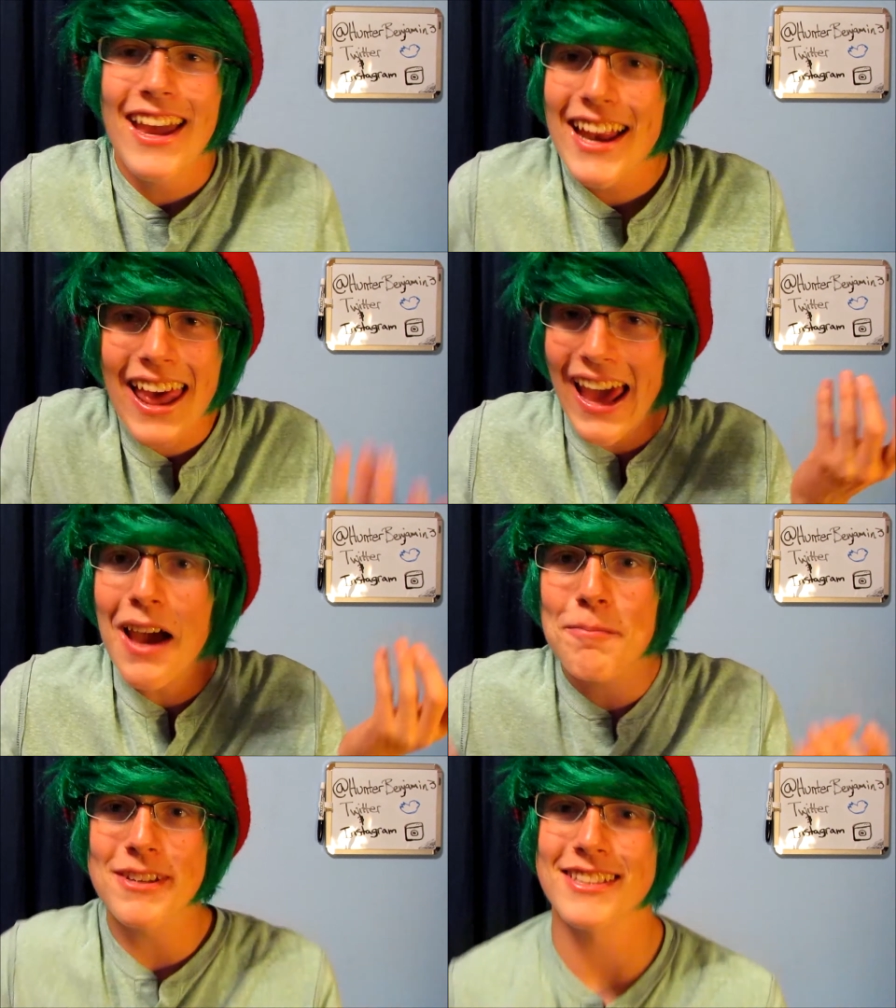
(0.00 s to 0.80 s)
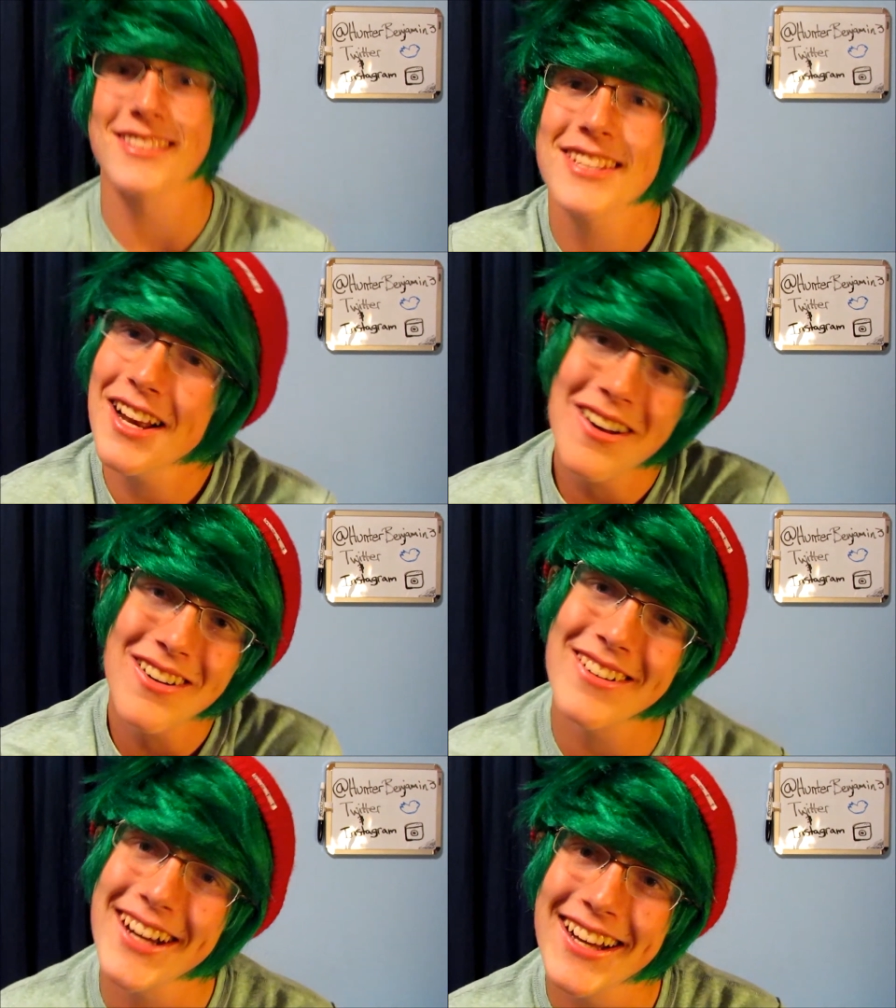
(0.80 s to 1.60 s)
it happens, you know?
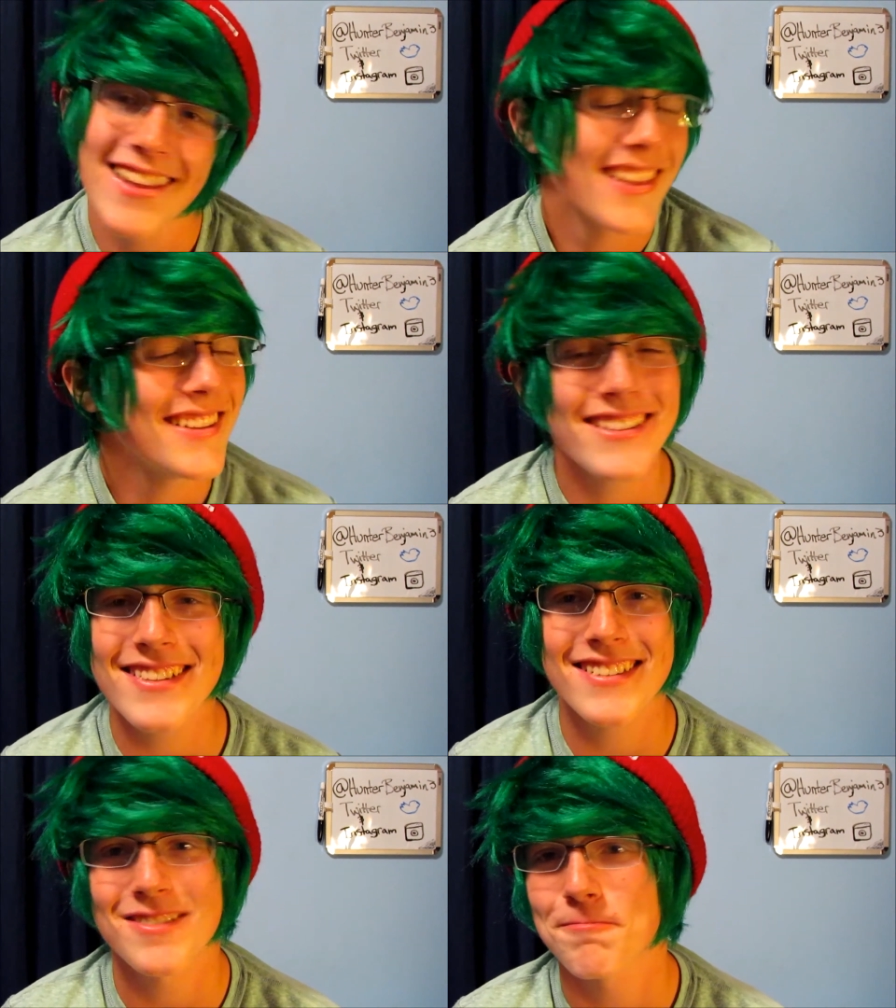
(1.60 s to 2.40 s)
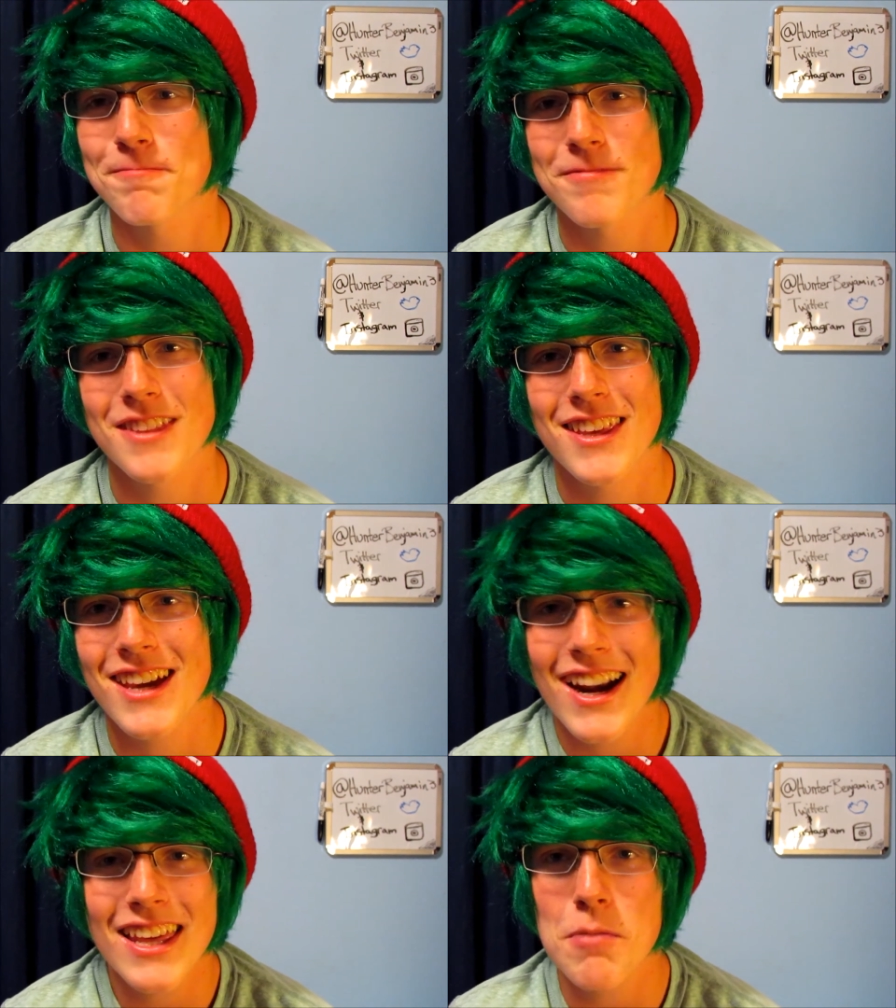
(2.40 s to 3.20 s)
You just
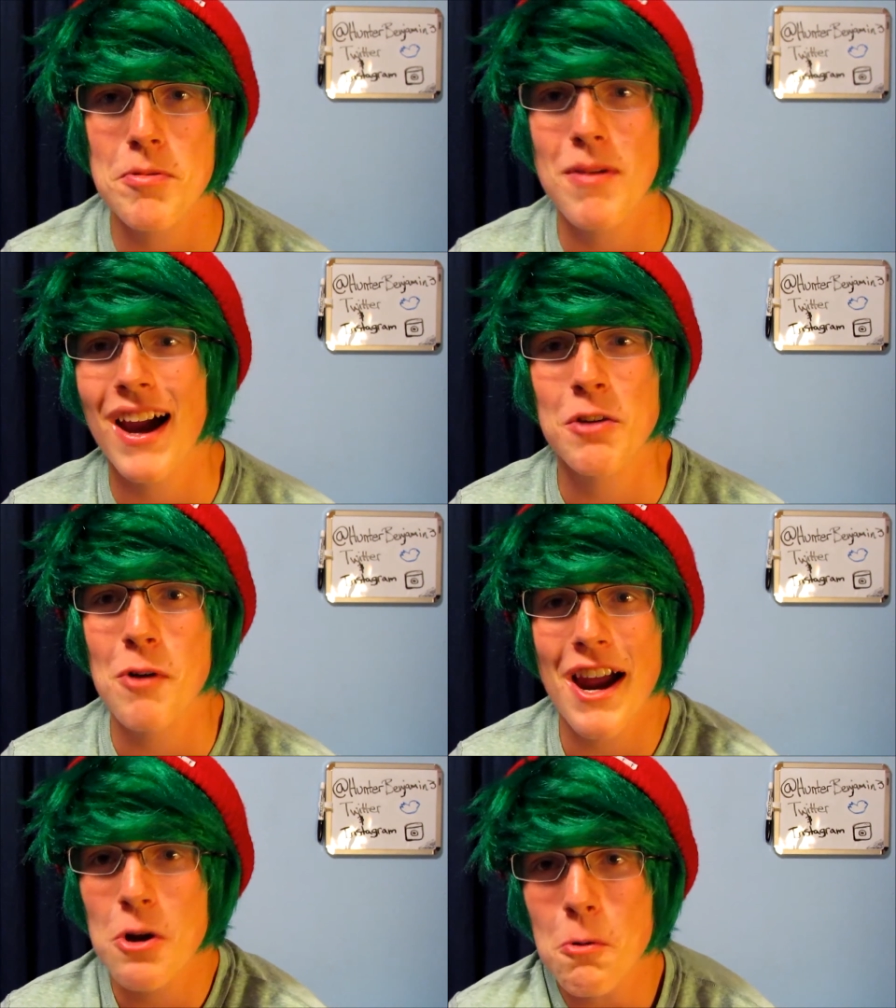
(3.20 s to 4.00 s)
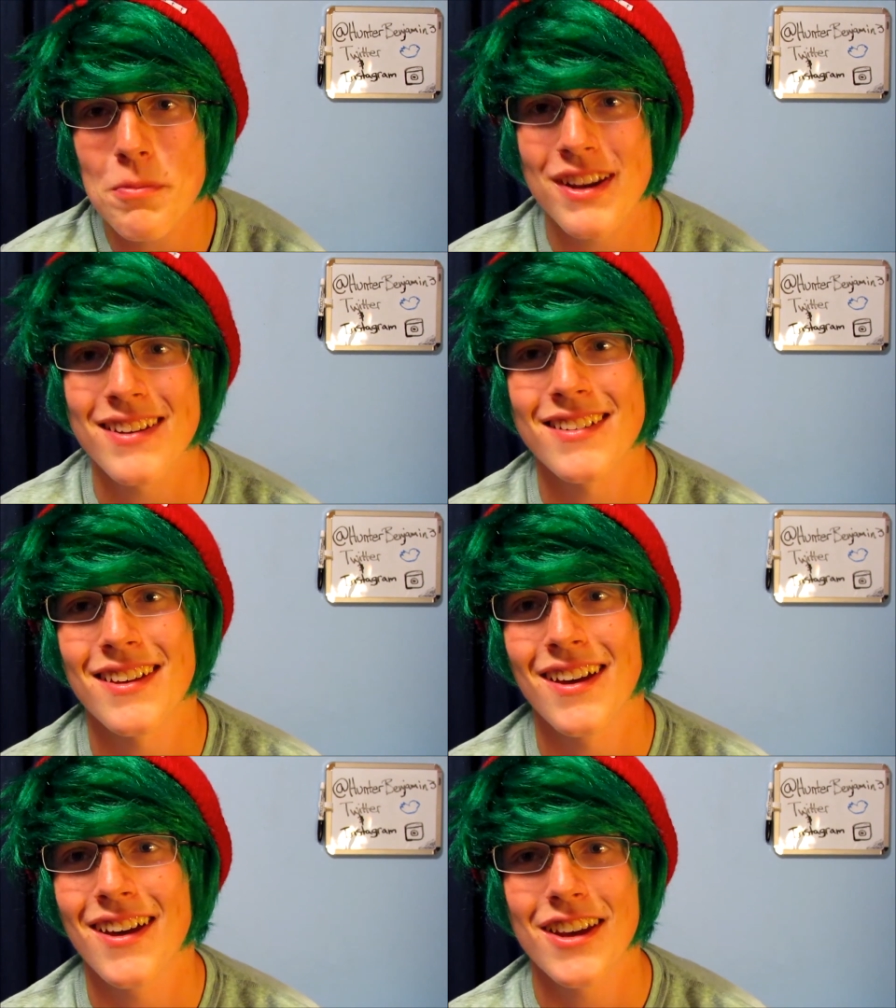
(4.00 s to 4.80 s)
gotta keep your mind wide open.
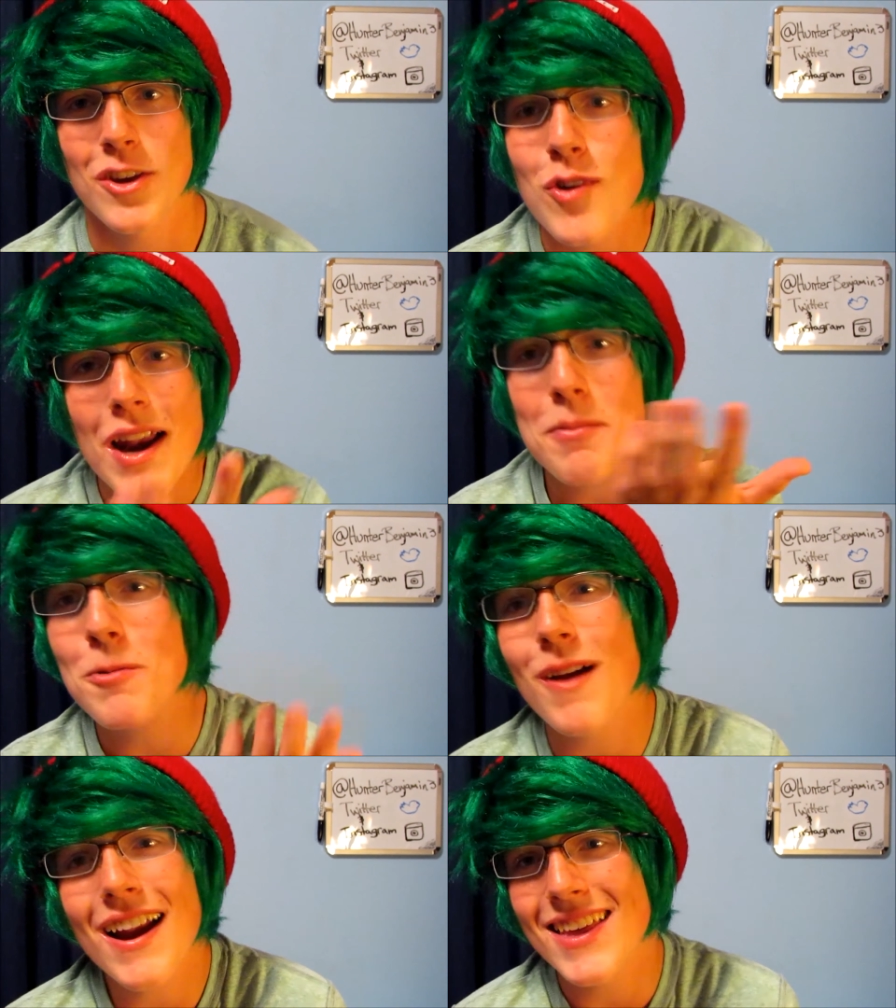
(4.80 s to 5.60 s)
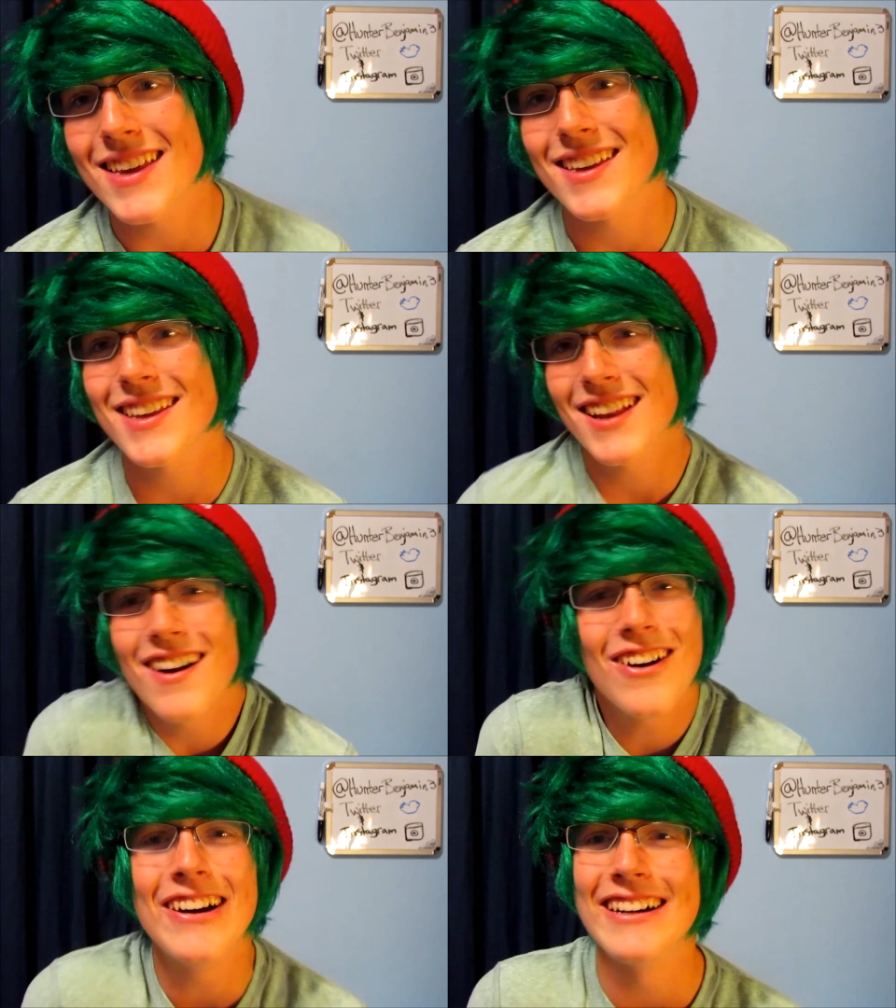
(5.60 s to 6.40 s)
Gotta be ready, you know?